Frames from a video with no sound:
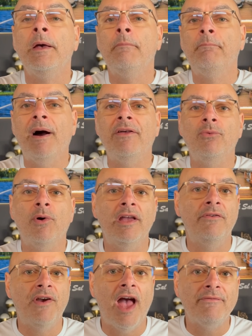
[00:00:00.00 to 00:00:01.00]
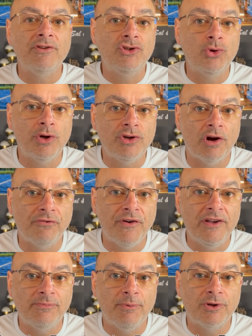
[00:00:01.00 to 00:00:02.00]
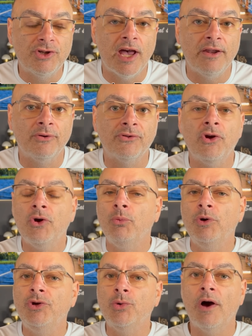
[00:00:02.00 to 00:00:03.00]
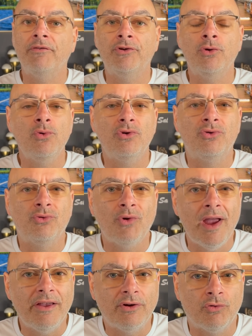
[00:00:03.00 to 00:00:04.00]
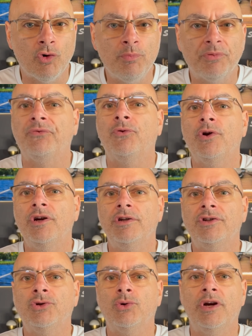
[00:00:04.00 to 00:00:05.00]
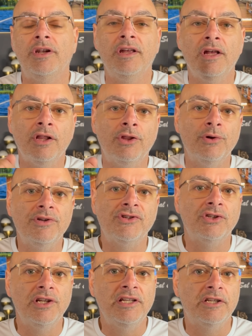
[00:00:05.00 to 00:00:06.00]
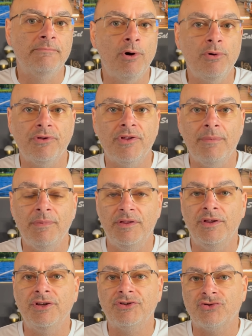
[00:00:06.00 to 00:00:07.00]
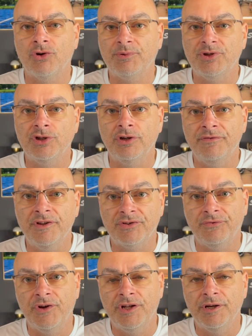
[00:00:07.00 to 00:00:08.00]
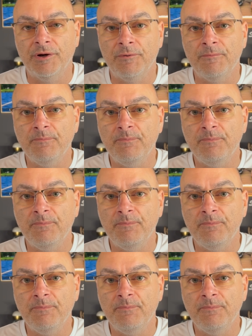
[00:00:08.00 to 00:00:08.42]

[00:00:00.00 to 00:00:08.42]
By the way, if you haven't joined our Facebook channels, we do have two great groups for you to join. There is a link to both of them in the description of this video.